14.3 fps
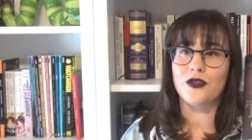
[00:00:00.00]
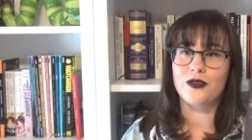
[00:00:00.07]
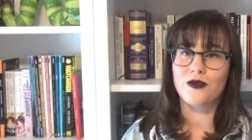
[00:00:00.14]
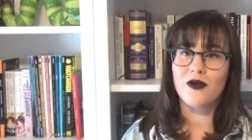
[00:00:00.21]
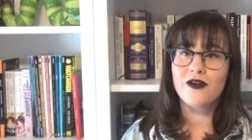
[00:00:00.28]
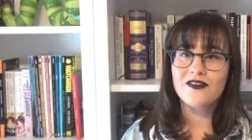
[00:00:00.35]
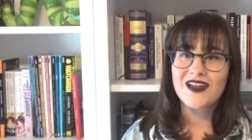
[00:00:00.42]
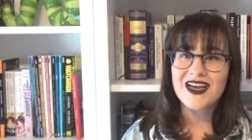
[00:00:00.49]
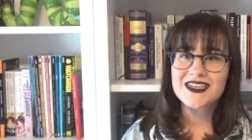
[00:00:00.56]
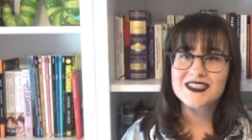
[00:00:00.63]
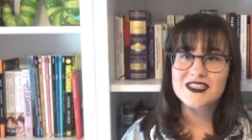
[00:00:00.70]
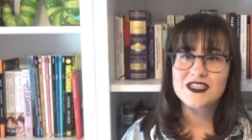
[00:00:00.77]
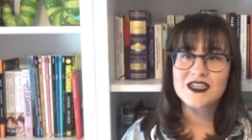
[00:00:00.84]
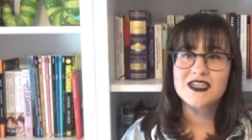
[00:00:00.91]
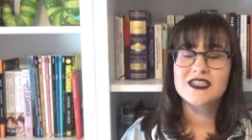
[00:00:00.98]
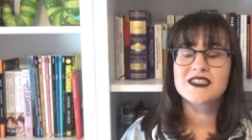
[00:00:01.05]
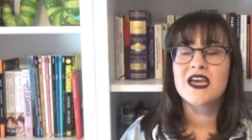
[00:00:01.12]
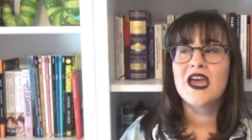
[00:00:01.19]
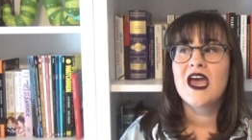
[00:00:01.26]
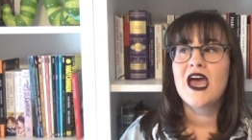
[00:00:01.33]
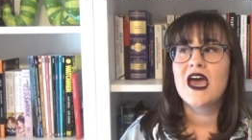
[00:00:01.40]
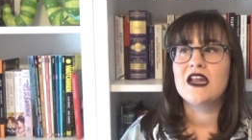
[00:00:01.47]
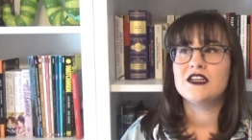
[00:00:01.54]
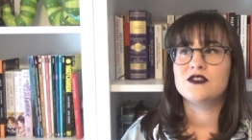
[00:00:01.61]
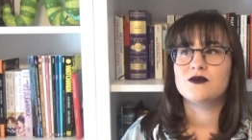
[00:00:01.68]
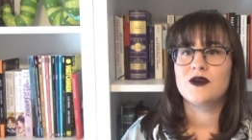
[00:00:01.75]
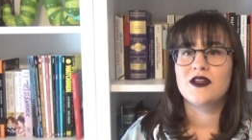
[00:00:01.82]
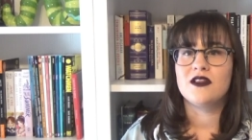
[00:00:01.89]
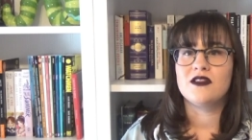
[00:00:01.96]
Throne of Glass series and has
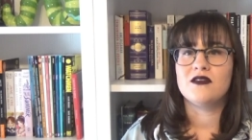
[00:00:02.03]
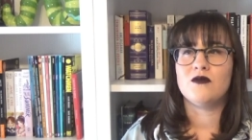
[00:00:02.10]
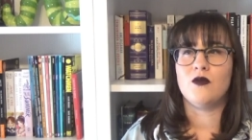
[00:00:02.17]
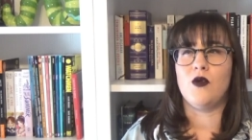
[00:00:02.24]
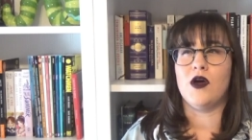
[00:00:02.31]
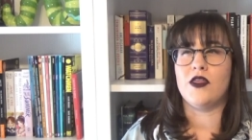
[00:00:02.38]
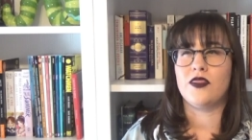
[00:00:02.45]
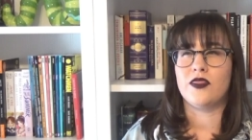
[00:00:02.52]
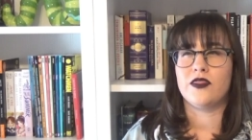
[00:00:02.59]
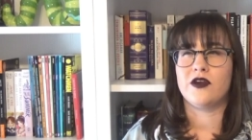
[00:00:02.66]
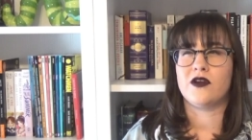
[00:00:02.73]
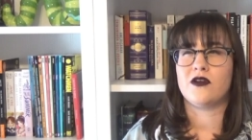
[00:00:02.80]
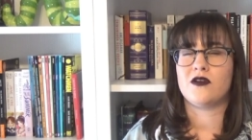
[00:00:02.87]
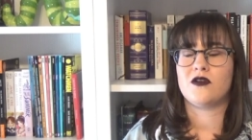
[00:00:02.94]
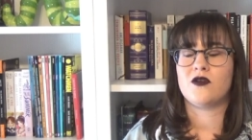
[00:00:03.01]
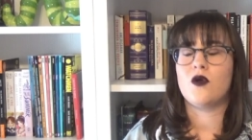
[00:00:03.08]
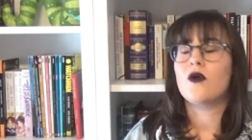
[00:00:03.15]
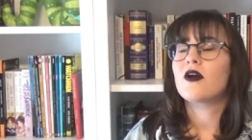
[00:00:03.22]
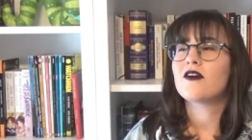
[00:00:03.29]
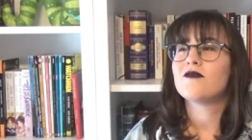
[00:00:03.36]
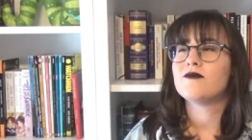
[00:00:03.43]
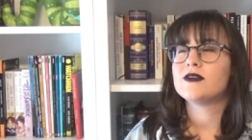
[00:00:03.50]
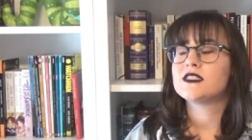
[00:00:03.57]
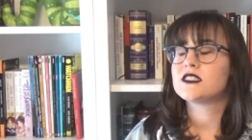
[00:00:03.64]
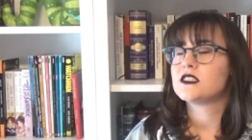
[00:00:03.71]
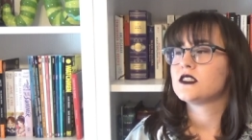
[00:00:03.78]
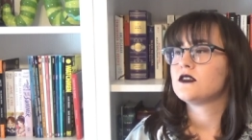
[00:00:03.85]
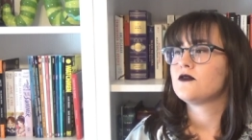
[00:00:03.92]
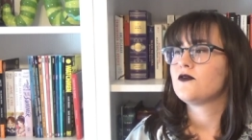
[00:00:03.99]
written, what, the Court of
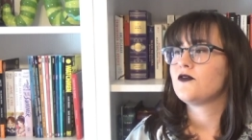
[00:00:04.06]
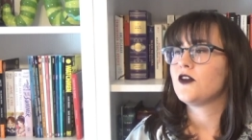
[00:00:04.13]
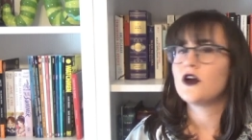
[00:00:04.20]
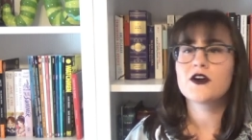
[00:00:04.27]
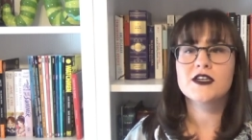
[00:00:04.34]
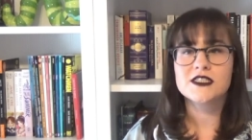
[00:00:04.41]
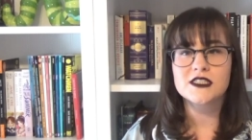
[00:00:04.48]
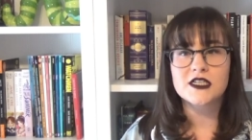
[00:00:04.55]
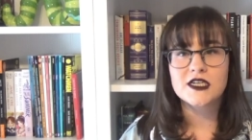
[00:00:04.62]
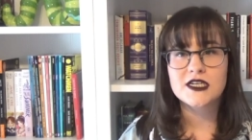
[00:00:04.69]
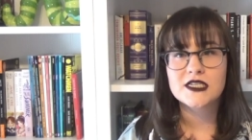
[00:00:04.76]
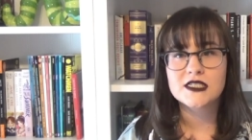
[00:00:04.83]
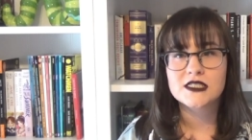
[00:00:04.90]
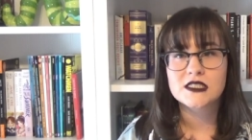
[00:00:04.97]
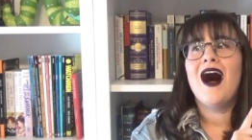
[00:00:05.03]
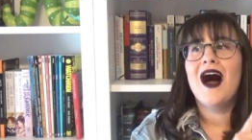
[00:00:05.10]
Mist and Fury series?